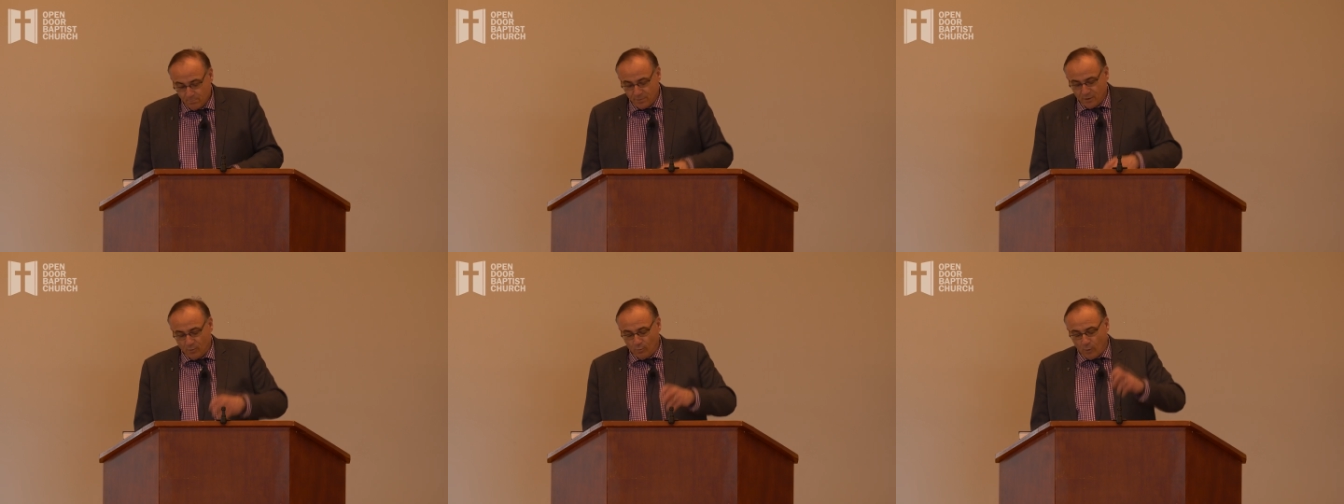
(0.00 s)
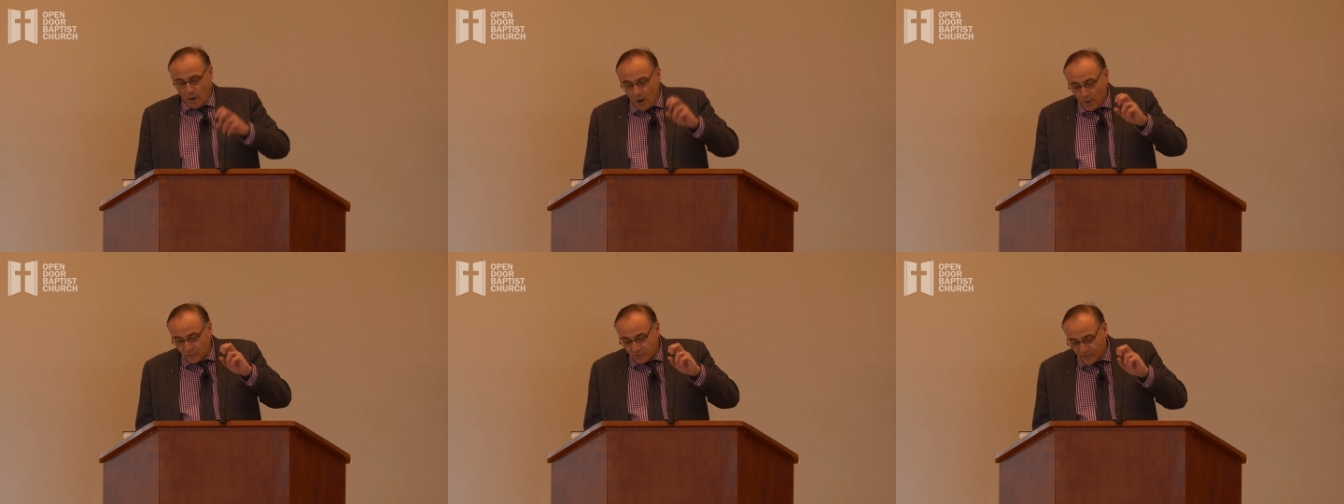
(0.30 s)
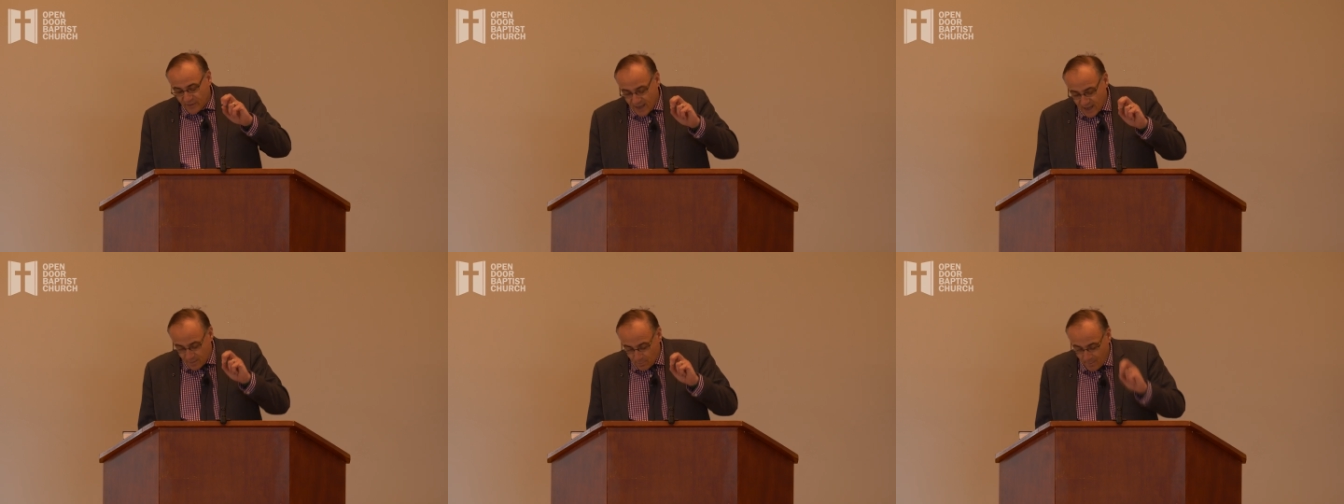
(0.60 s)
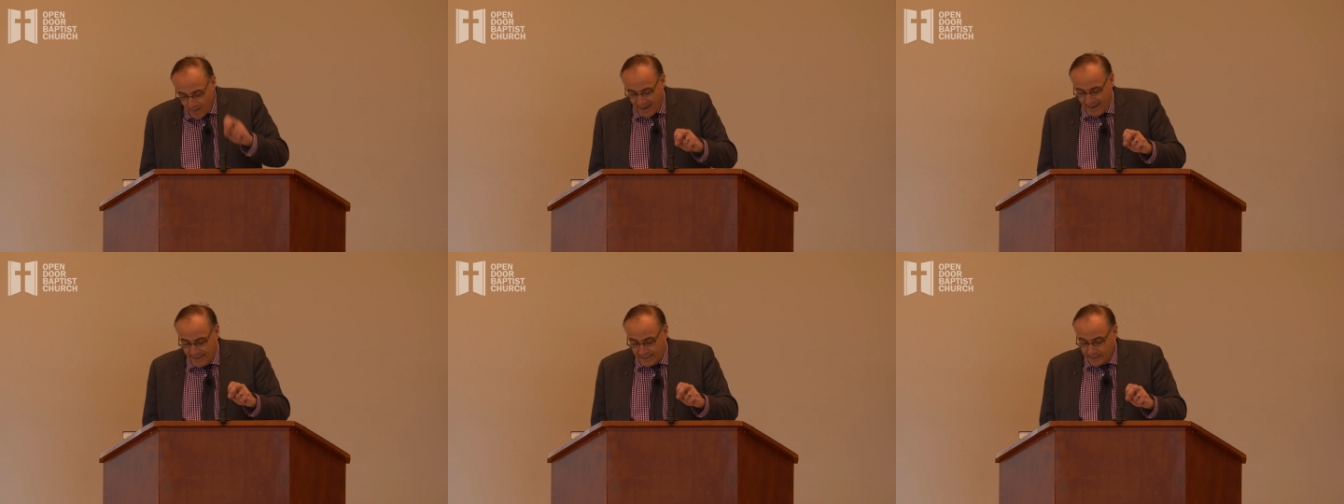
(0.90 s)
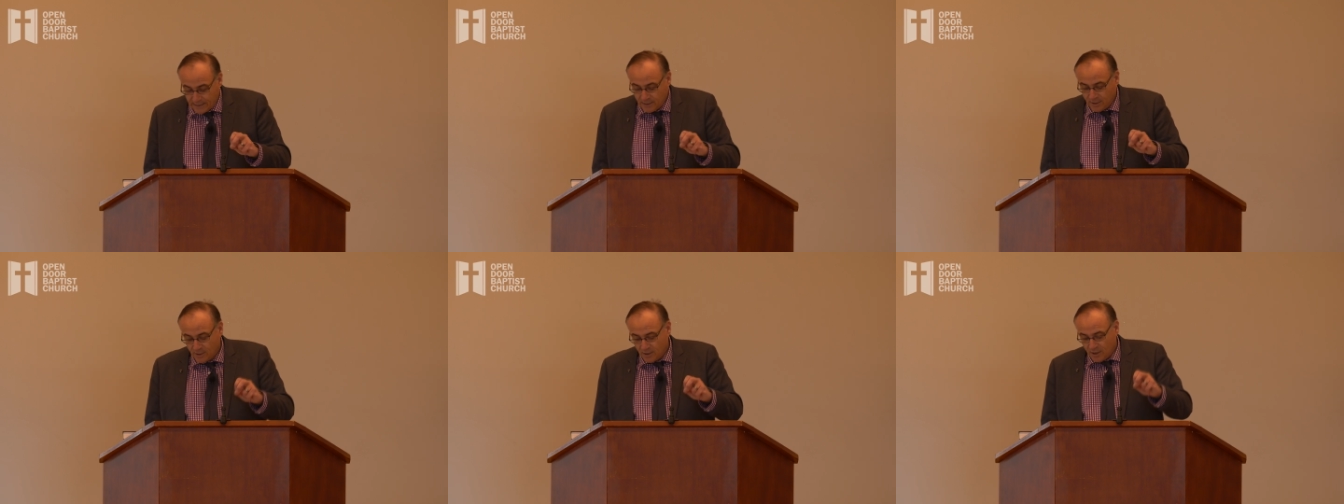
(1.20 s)
but woe to that
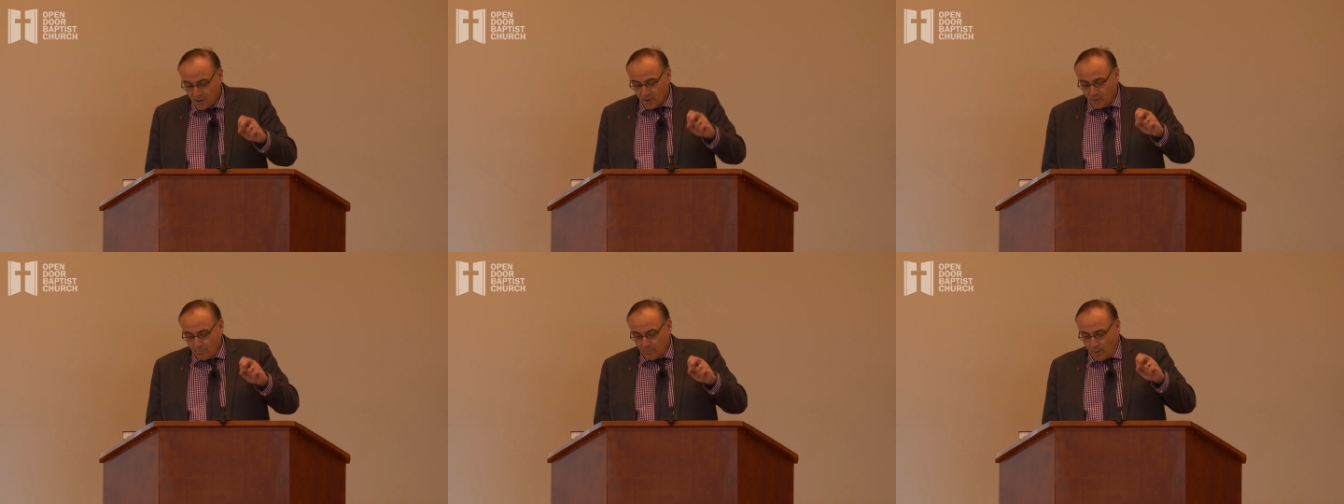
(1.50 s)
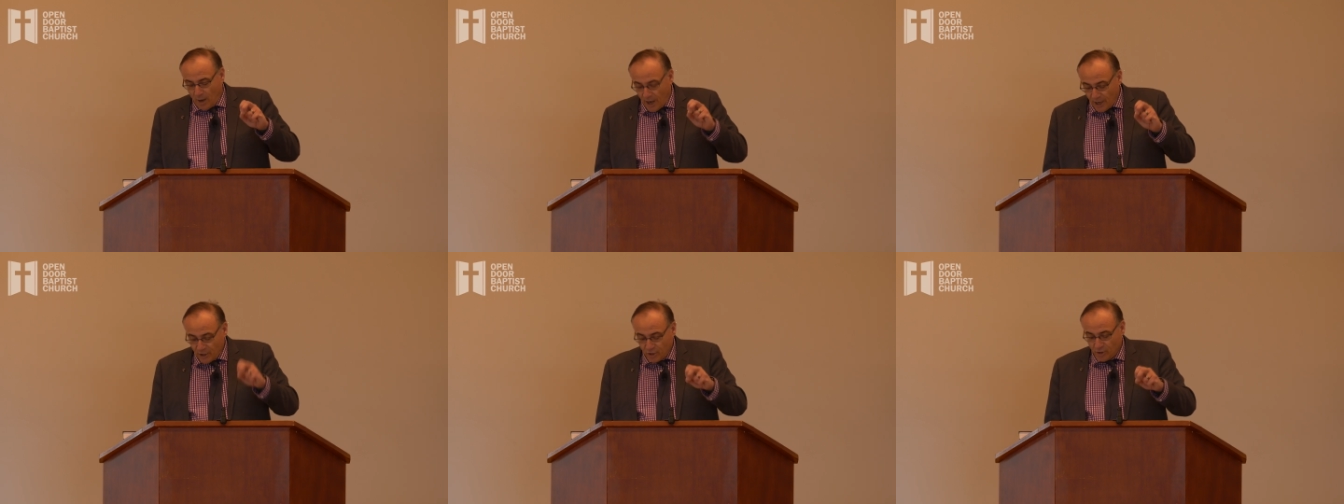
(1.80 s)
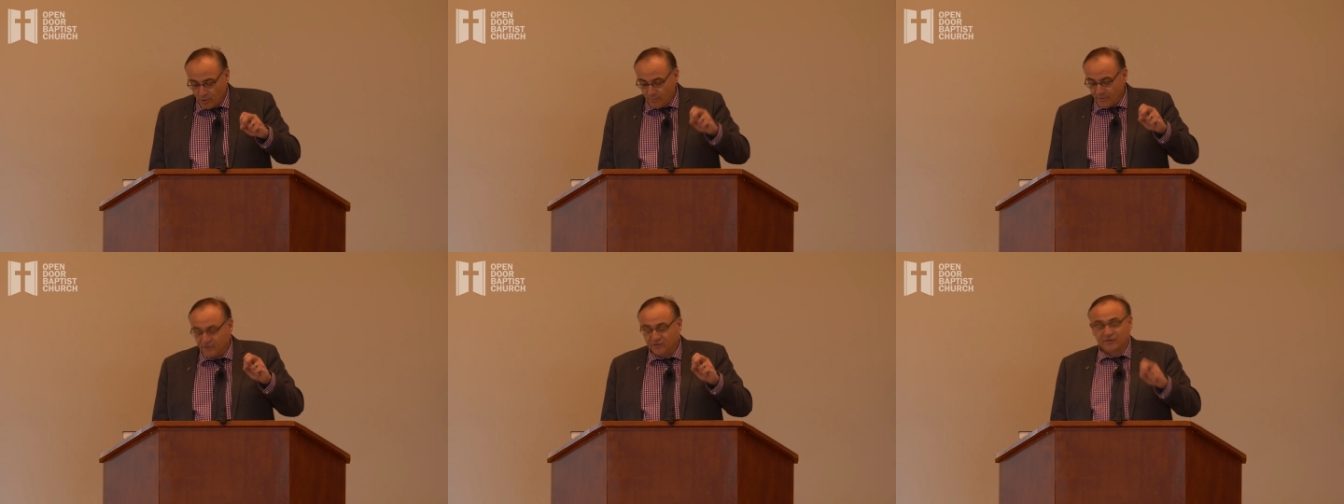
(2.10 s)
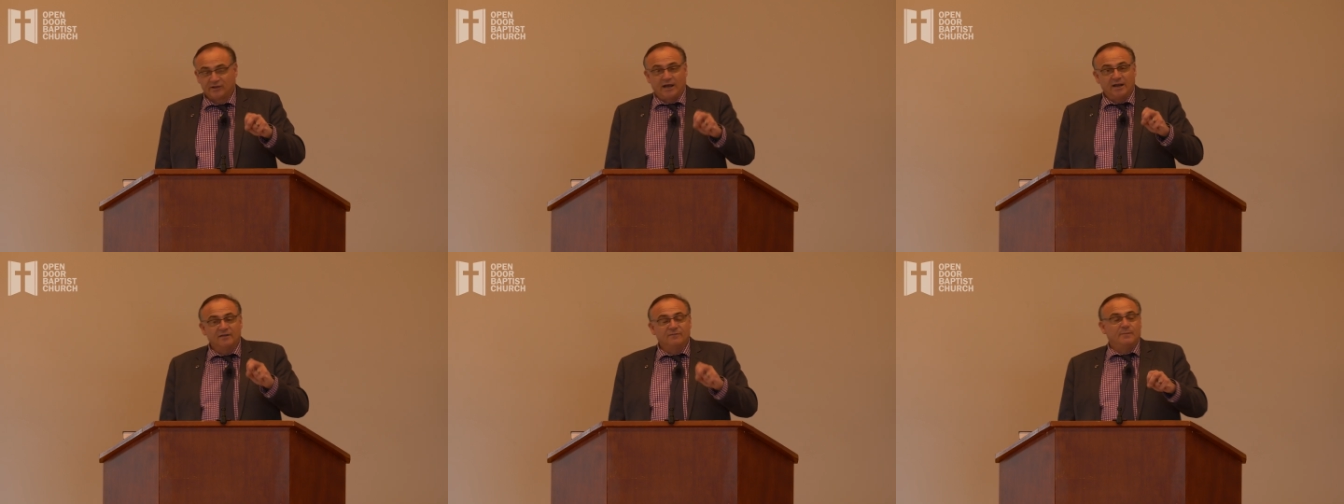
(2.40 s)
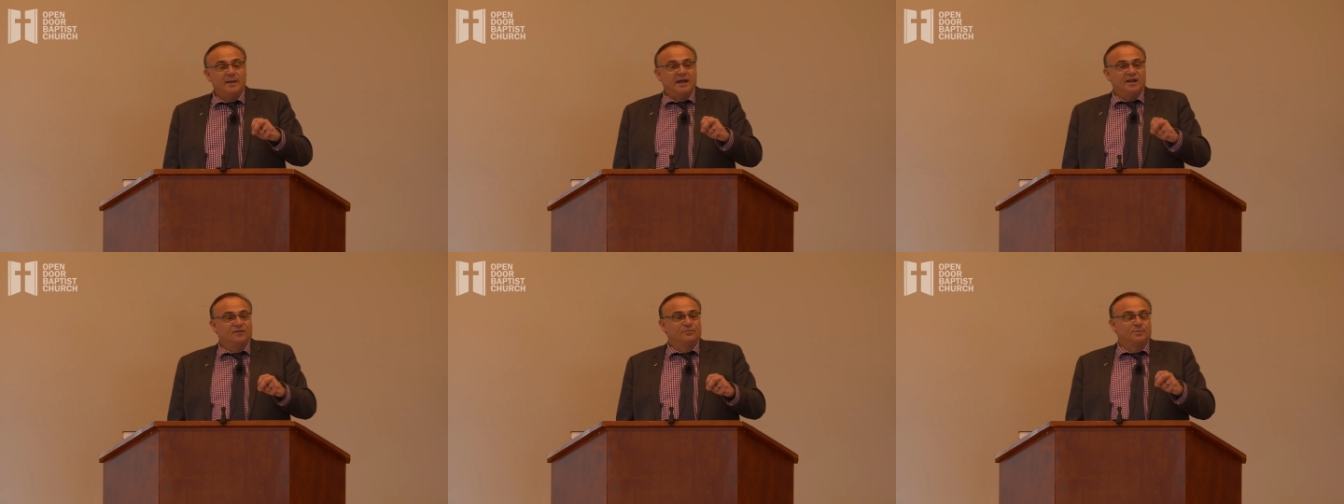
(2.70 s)
man by whom the Son
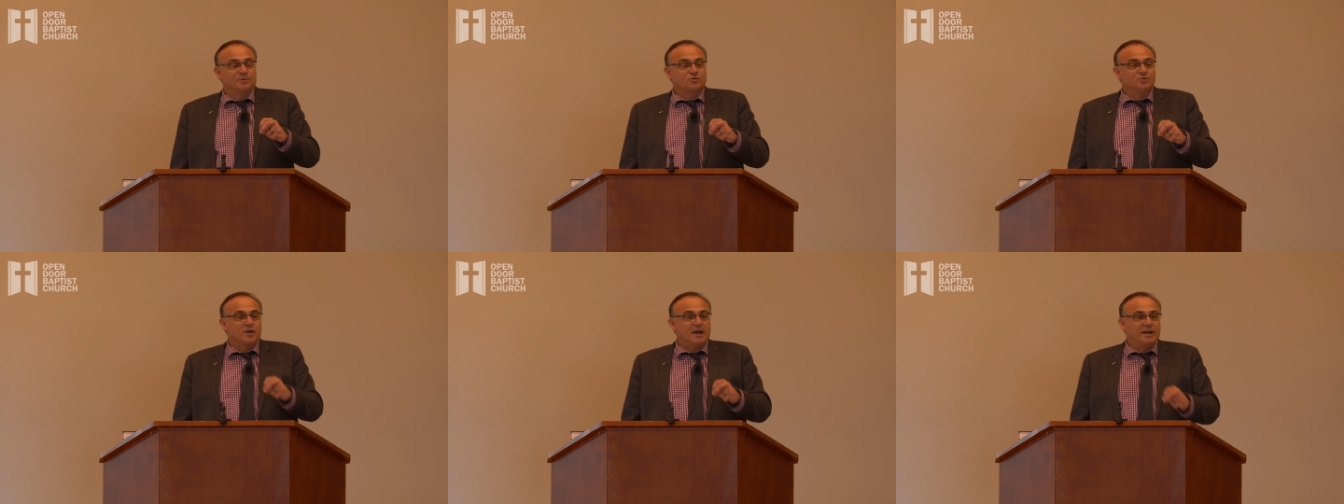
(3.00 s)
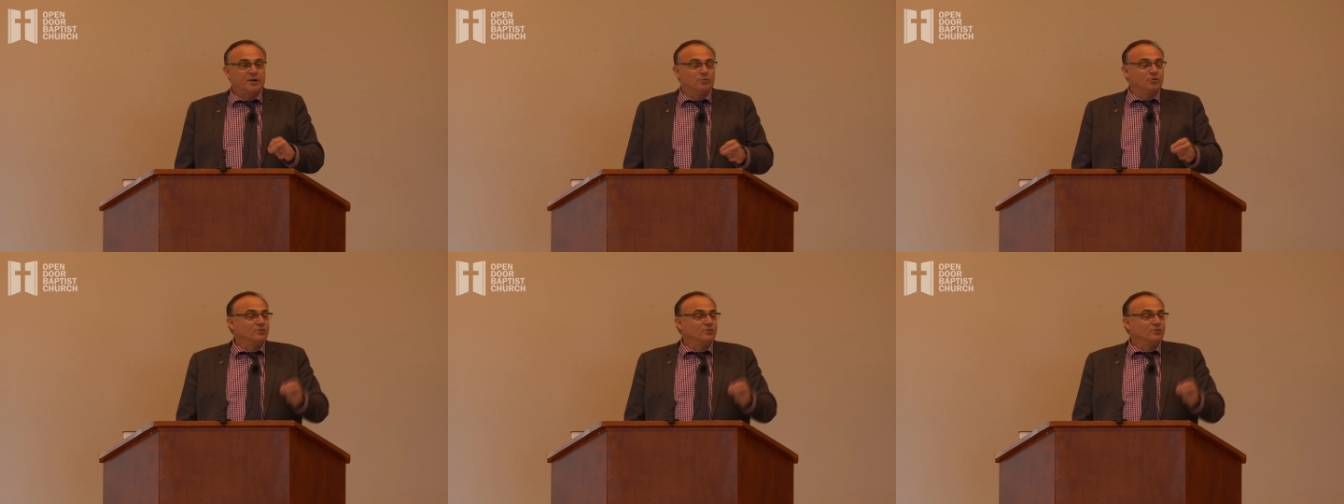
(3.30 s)
of Man is betrayed.